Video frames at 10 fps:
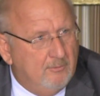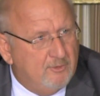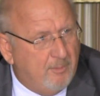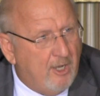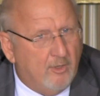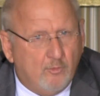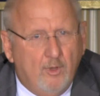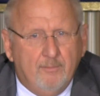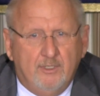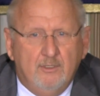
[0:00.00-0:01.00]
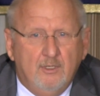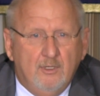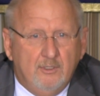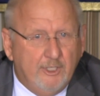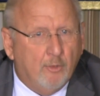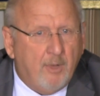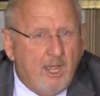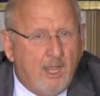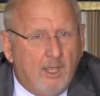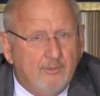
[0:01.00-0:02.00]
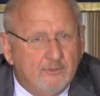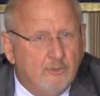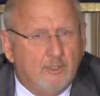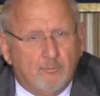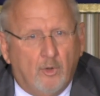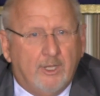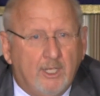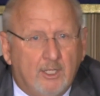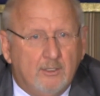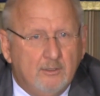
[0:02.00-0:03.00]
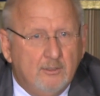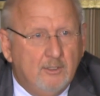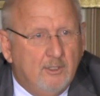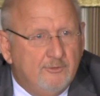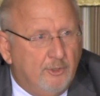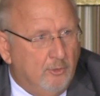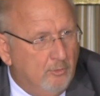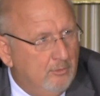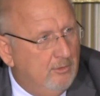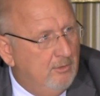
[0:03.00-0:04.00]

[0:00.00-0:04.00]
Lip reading: spare equipment nearby that you can bring in to